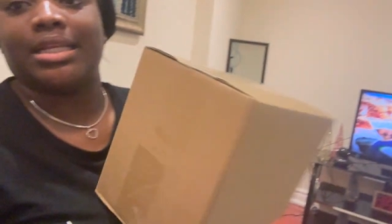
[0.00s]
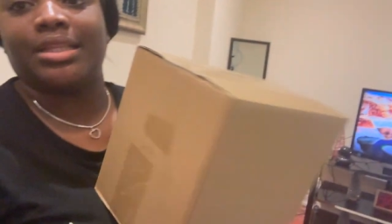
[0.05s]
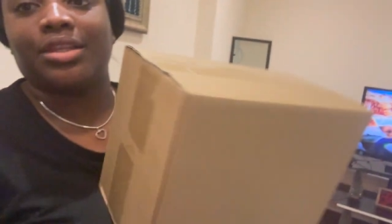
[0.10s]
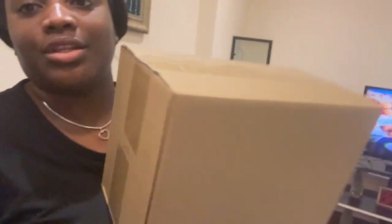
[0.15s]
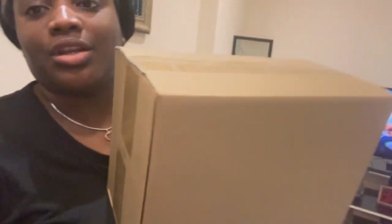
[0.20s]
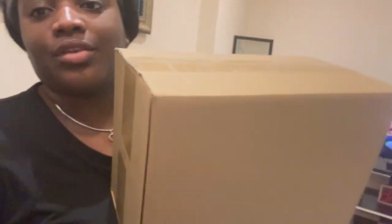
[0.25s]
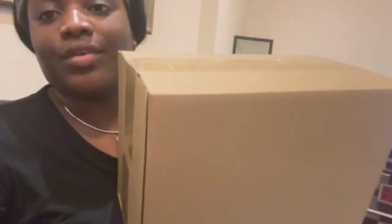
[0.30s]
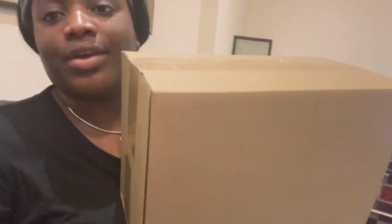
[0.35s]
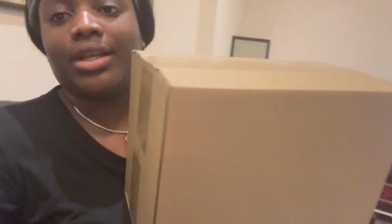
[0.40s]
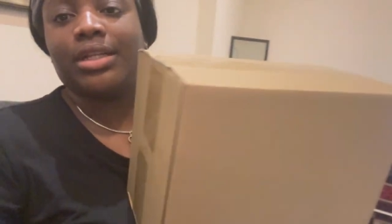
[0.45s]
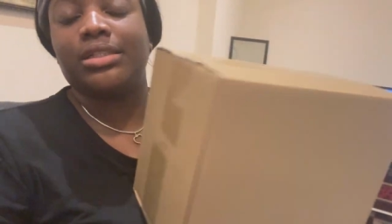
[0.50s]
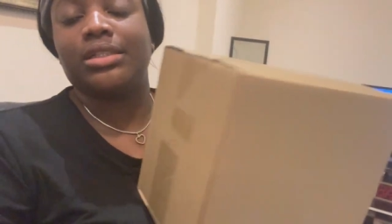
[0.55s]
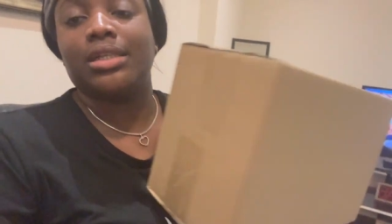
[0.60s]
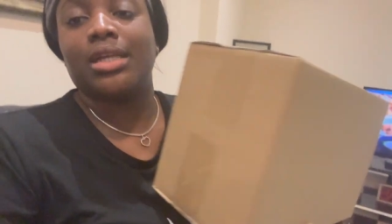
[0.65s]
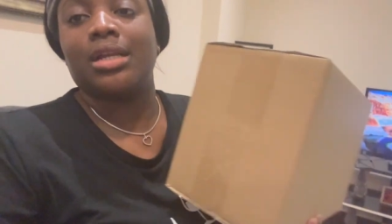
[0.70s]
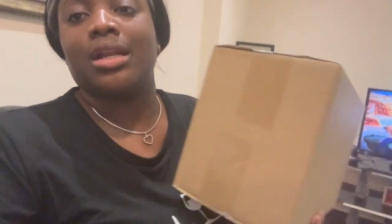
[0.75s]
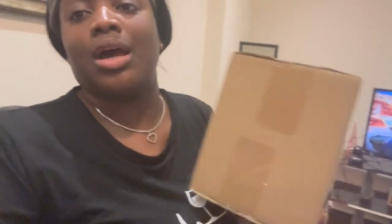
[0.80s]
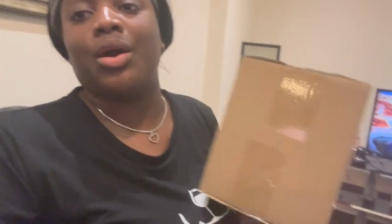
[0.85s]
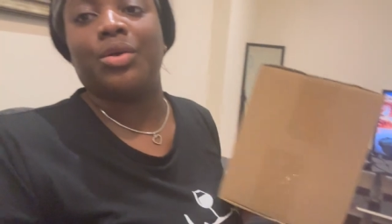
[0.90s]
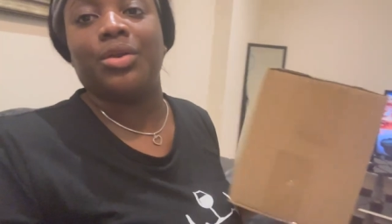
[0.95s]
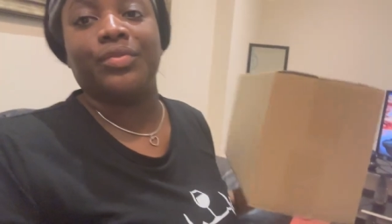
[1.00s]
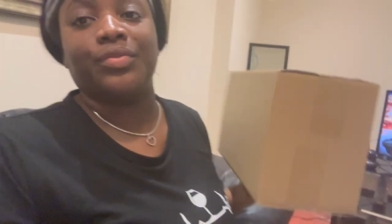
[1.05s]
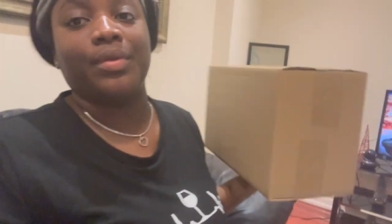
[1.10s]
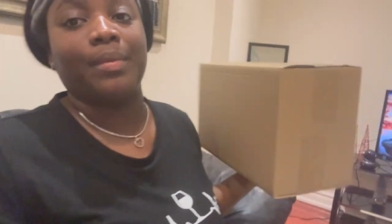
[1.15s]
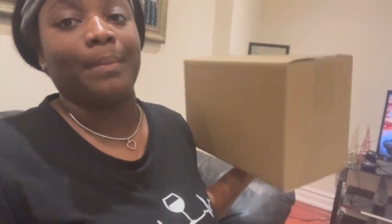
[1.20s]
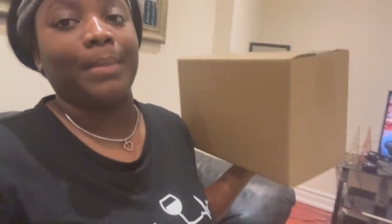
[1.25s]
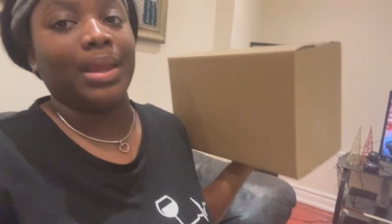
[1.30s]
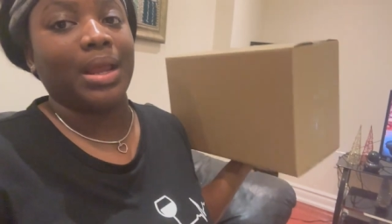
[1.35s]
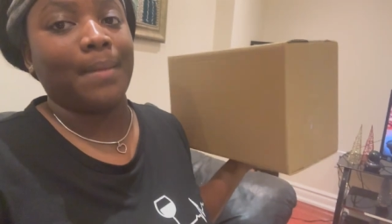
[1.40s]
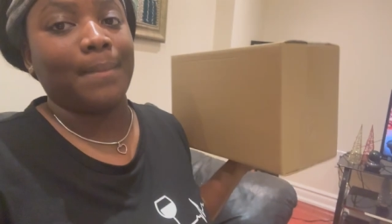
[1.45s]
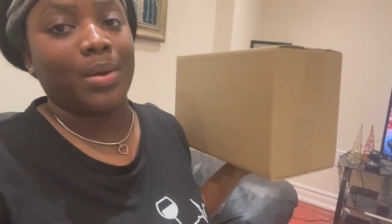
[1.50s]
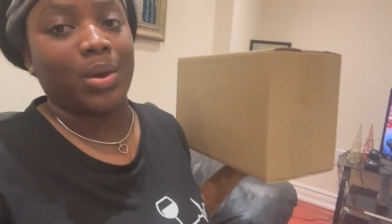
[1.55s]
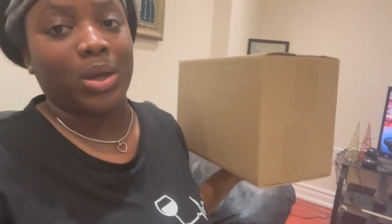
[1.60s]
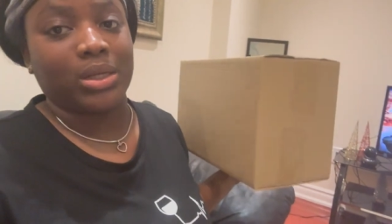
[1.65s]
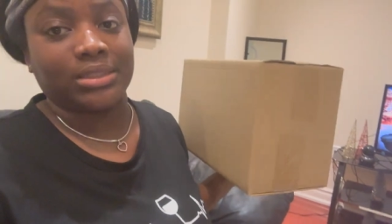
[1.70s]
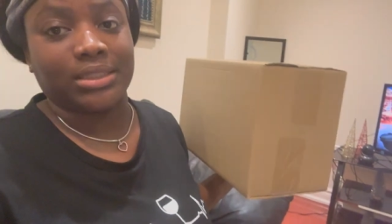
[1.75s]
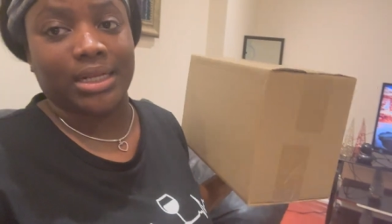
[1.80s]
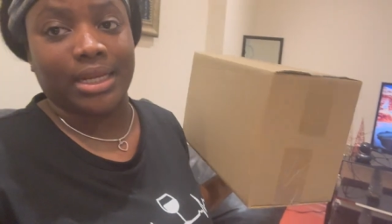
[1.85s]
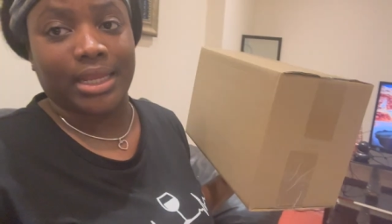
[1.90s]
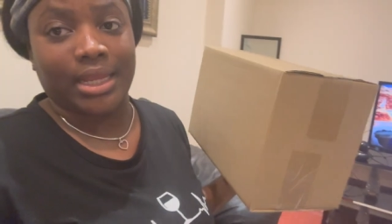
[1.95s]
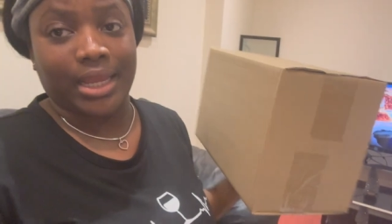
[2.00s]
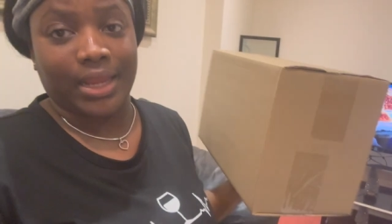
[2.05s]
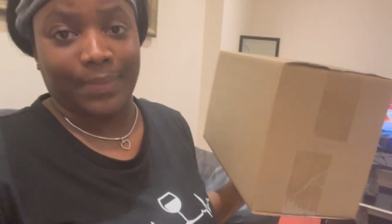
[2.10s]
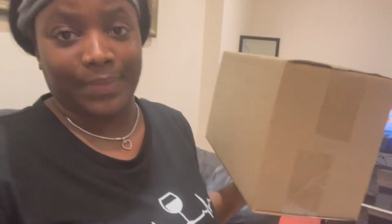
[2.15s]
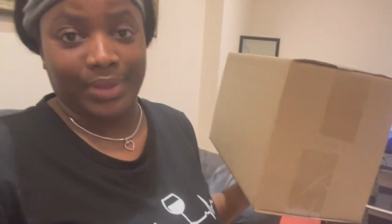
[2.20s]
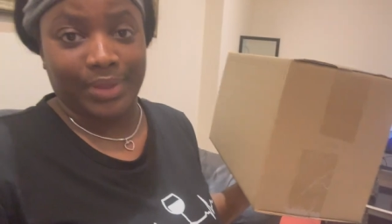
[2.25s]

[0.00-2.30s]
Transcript: You can already took it out of the bigger box that it came